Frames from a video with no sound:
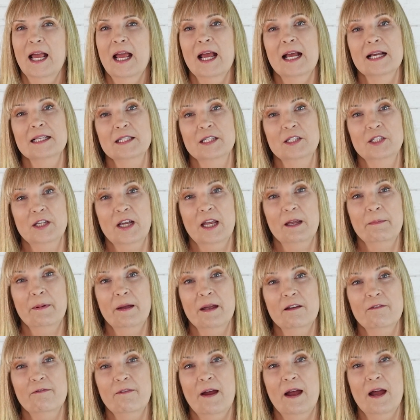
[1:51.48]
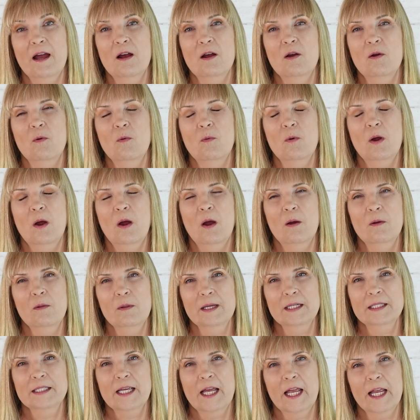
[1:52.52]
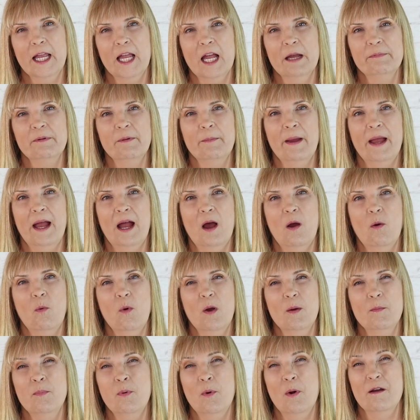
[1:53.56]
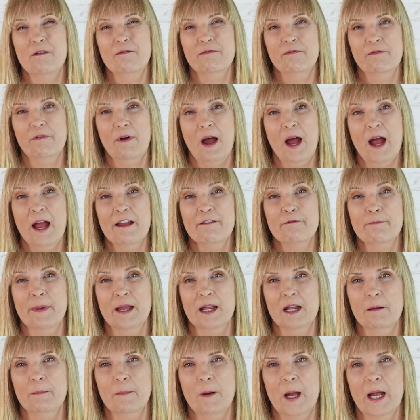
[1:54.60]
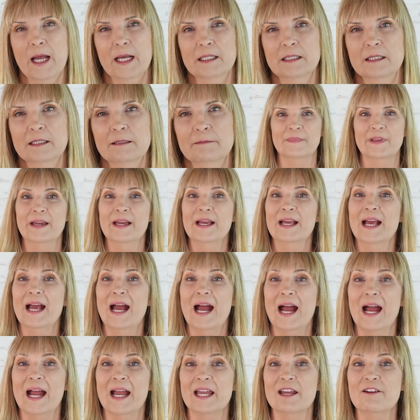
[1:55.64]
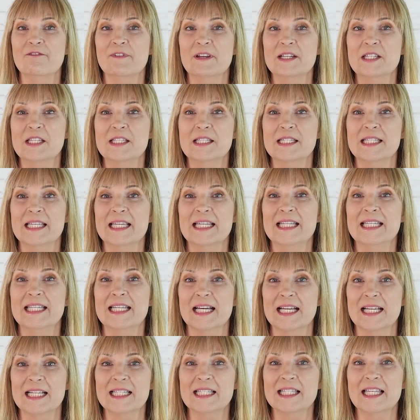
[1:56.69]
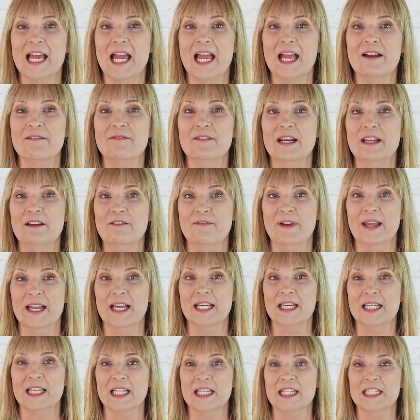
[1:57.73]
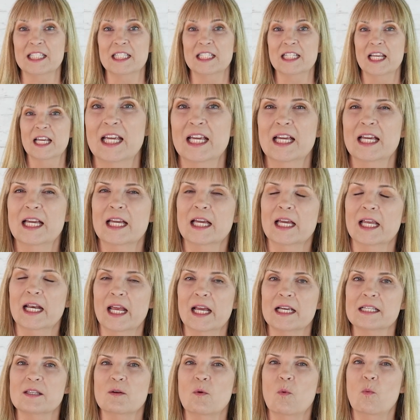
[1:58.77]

as a JPEG file will only take up about 1.5 megabytes. High efficiency does have an advantage. It has a